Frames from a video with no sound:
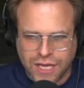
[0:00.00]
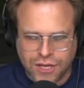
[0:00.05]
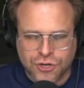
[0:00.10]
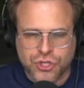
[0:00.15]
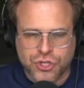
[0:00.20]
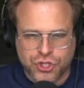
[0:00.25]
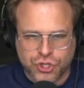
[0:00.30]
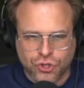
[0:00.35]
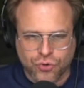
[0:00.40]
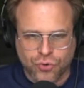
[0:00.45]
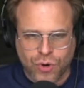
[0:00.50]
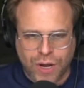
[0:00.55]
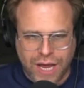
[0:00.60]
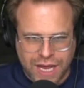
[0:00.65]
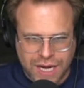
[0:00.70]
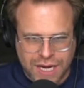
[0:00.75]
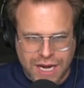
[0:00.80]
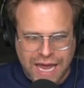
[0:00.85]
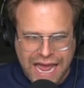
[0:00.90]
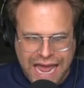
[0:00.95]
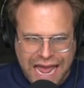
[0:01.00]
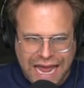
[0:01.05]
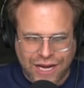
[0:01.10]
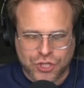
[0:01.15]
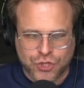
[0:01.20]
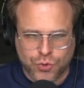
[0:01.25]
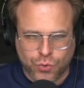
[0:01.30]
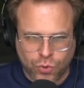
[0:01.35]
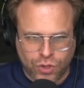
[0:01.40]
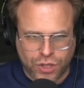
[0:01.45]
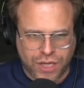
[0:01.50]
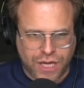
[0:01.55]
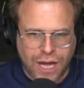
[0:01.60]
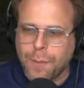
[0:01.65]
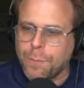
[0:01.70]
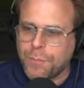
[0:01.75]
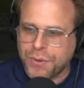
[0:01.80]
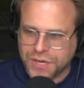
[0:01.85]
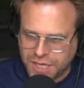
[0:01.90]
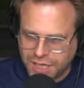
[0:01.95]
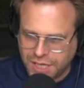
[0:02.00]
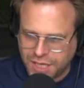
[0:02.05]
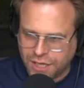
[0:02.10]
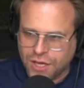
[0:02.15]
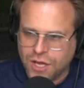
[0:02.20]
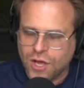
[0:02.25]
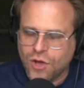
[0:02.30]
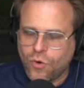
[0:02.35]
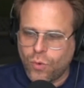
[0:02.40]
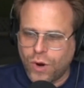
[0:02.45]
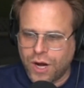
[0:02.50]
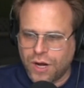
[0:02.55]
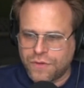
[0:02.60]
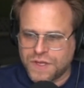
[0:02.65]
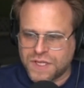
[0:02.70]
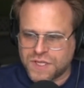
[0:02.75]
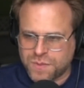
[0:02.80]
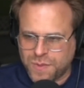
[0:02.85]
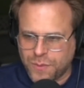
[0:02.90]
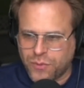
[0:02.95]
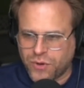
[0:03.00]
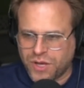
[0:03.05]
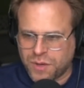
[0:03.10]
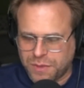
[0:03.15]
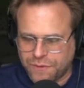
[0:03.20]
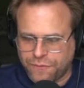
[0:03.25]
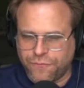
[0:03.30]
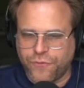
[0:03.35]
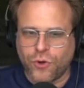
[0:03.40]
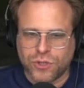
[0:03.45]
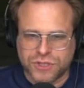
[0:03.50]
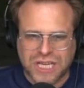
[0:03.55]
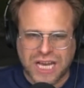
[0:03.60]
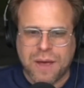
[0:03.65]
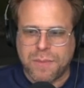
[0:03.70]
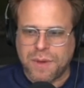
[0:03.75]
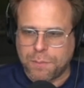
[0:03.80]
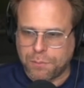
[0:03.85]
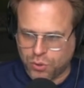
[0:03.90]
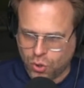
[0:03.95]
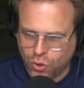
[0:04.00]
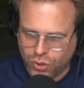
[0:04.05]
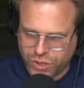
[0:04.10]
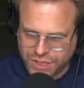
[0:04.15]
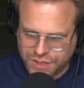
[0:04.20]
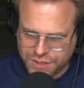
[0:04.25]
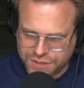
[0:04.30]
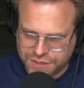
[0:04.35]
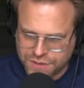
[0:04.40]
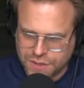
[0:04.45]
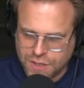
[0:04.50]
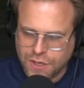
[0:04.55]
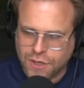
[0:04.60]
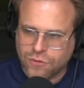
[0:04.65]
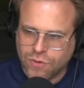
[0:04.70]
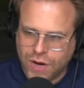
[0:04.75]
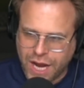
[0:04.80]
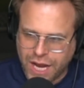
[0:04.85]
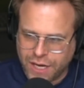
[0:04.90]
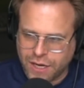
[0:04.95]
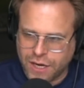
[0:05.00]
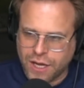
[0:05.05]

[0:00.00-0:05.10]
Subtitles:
into an actual company where these people can be full-time employees. Right.